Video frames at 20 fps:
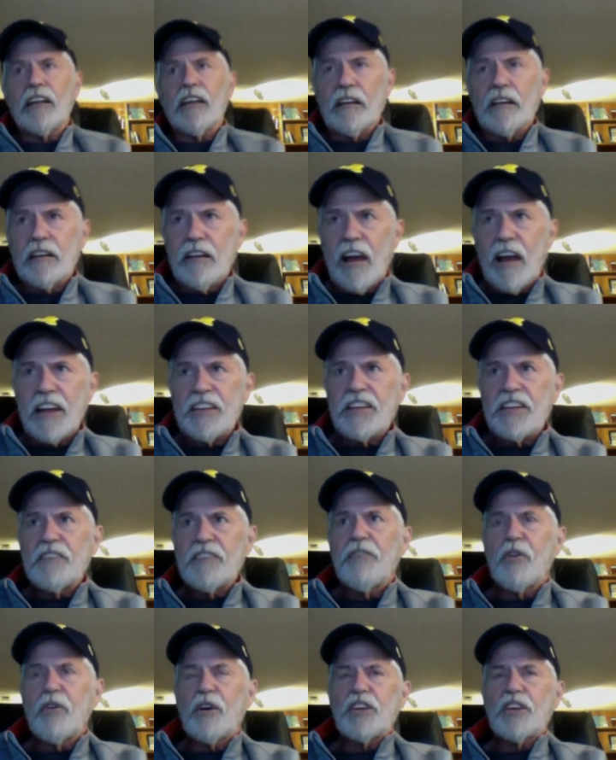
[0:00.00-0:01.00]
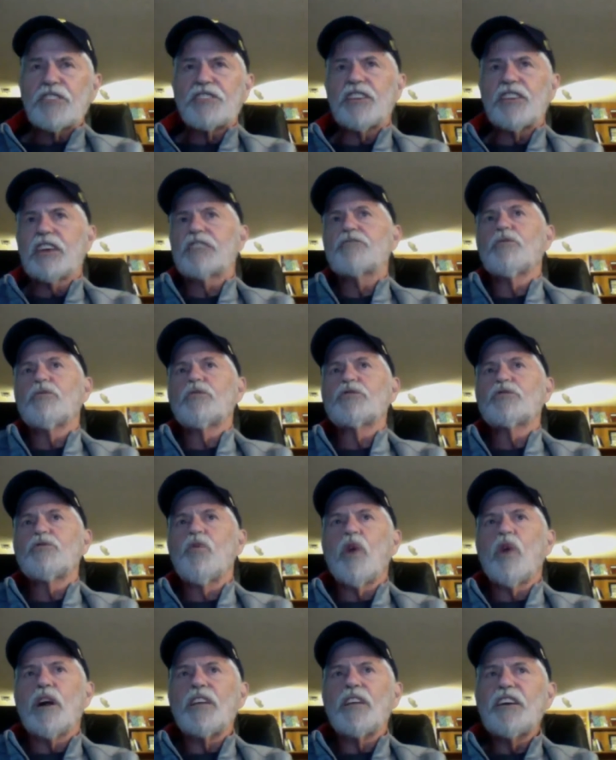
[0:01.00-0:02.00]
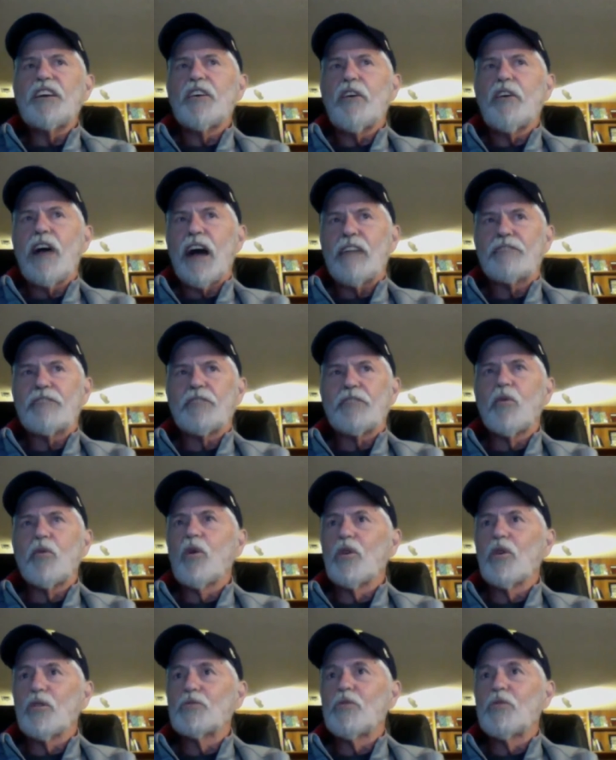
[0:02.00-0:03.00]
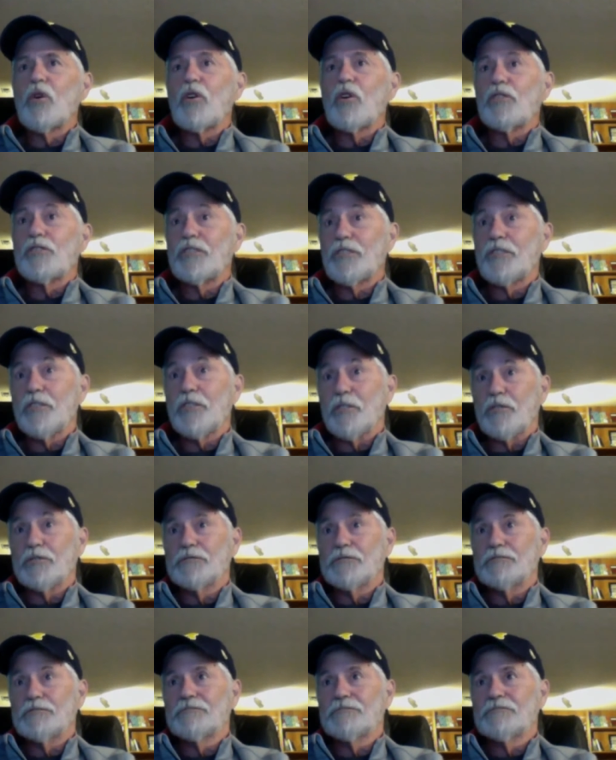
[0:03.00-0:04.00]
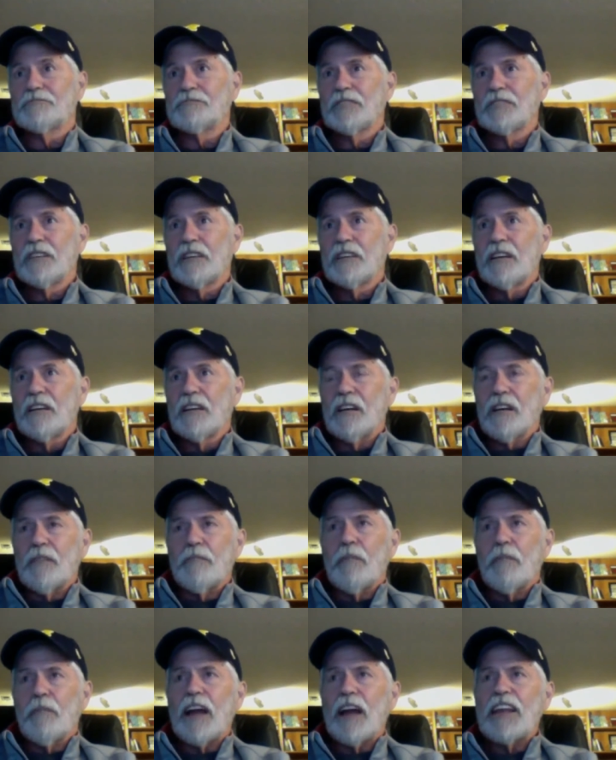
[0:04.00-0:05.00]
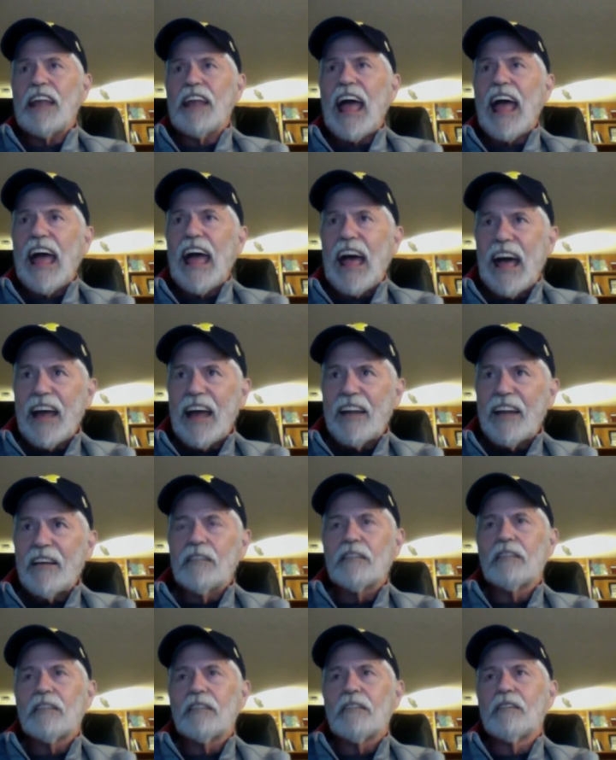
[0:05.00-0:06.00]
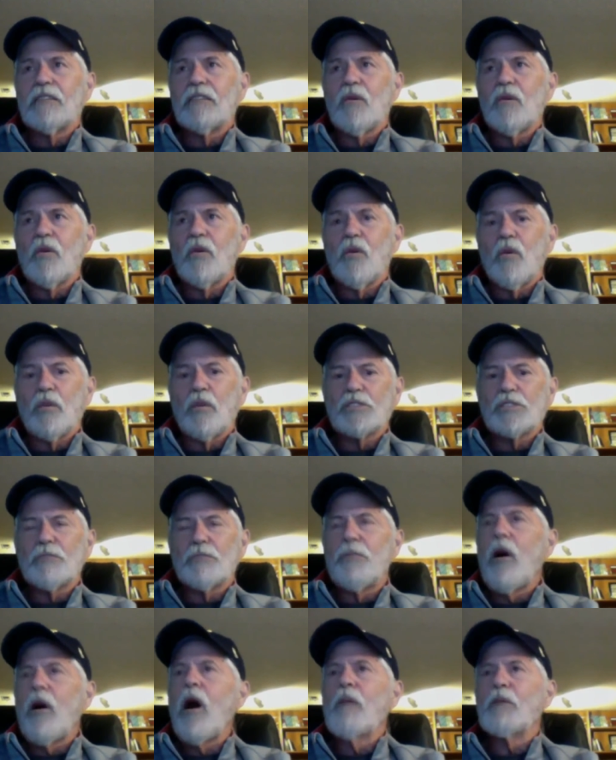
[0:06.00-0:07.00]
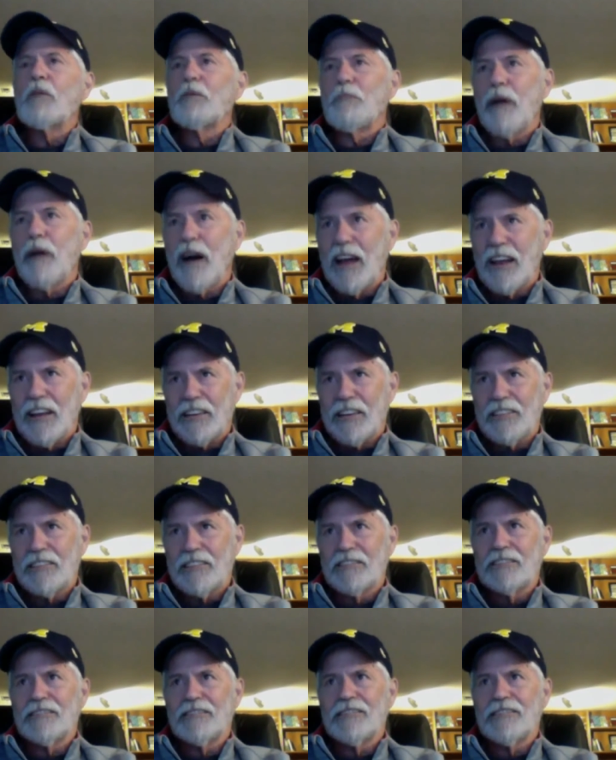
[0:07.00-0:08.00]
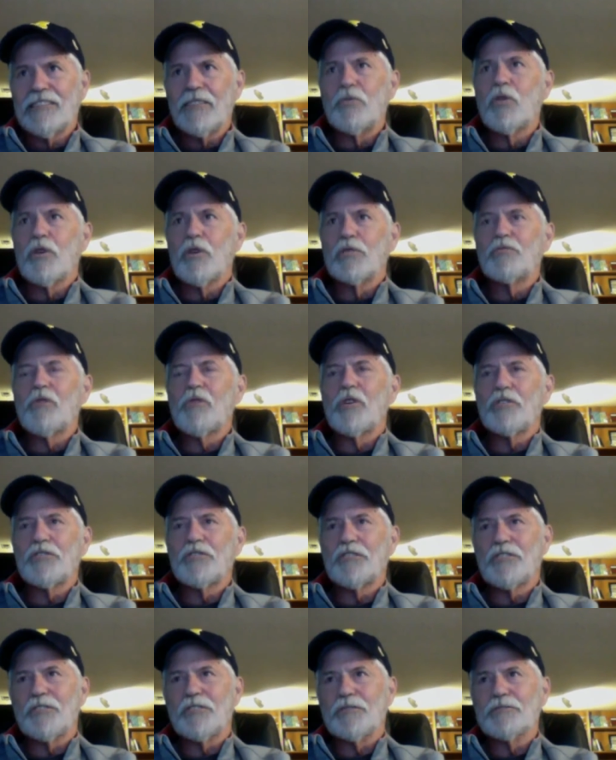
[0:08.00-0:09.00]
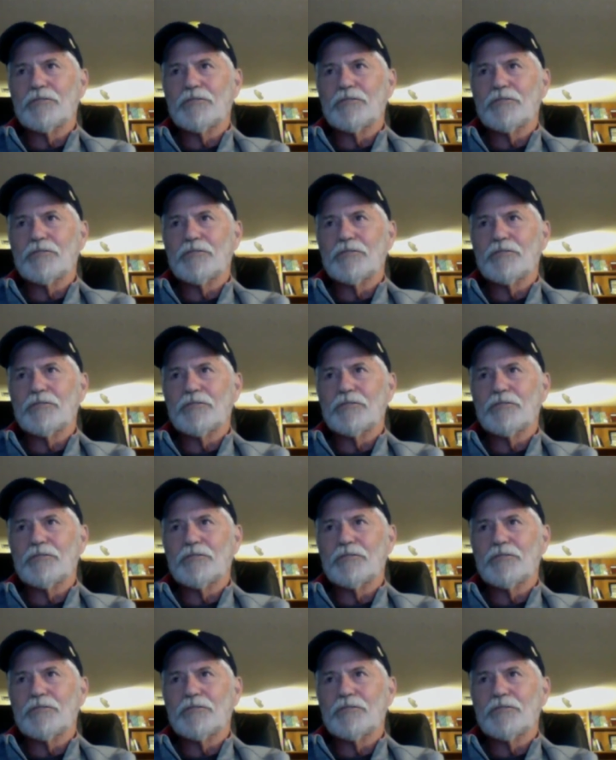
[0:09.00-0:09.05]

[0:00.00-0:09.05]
1946 was 1 year after World War II. My dad was a bomber pilot in World War II.